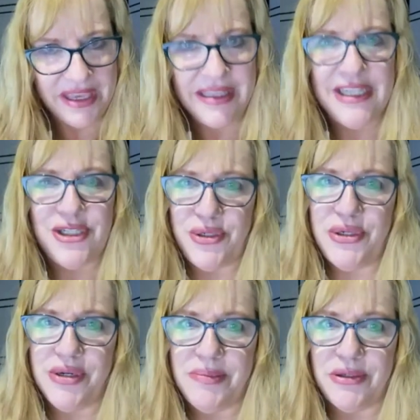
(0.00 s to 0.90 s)
to your
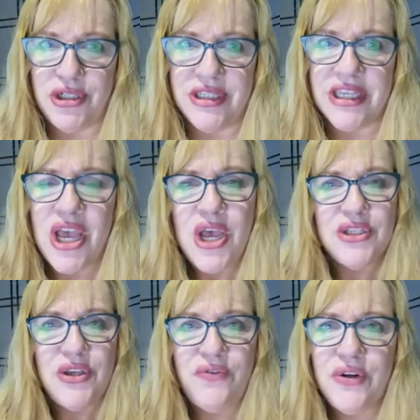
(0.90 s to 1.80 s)
emotions. So
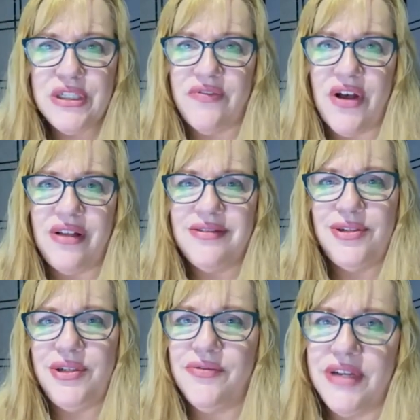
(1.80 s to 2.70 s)
first of all, do your
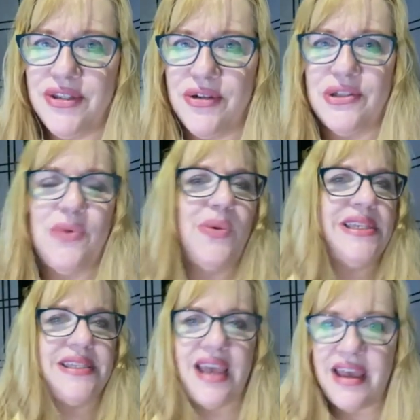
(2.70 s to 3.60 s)
research. We
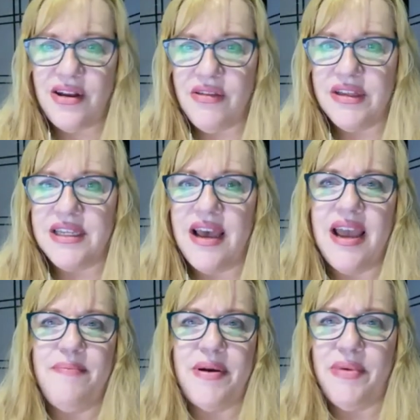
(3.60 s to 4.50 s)
say it all the time,
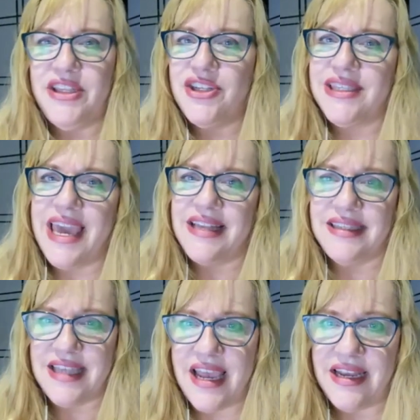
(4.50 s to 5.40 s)
but we just can't
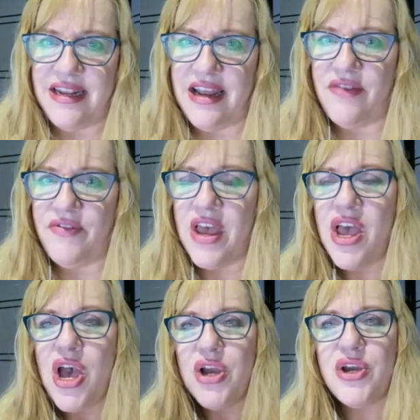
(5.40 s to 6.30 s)
say it enough.
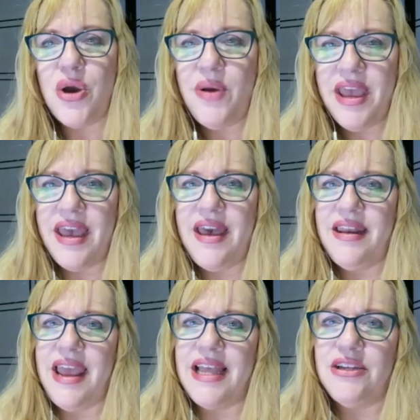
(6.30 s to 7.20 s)
Go ahead
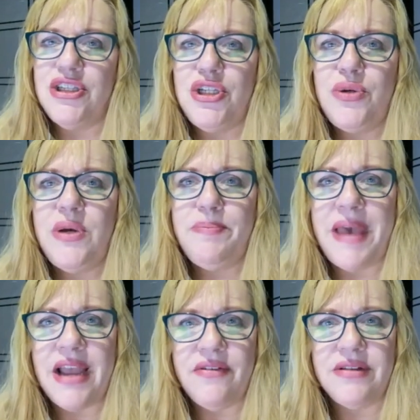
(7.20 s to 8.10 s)
and do a
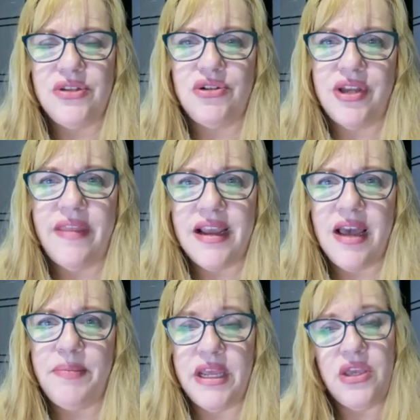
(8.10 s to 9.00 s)
background search on that
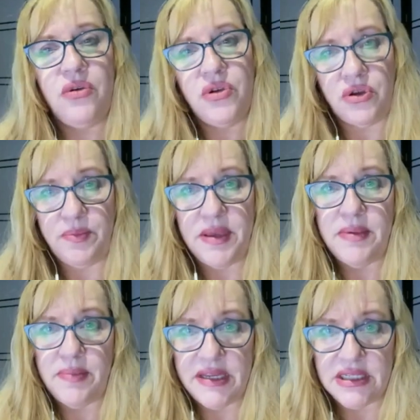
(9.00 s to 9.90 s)
company. You can go to
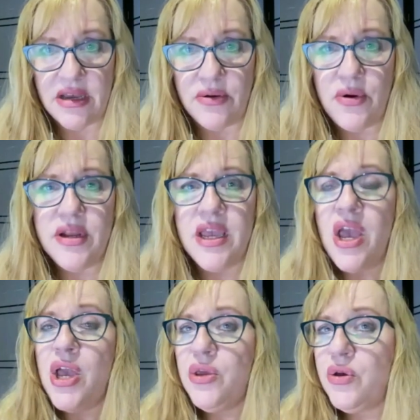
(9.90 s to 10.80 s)
bbb.org.
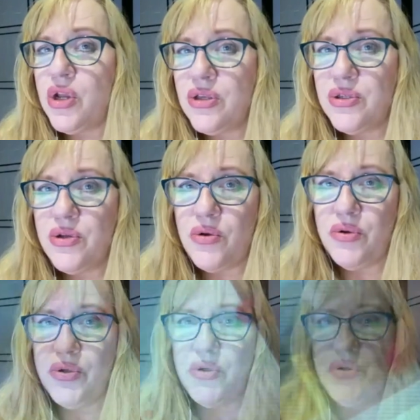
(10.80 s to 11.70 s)
You could also go to Google,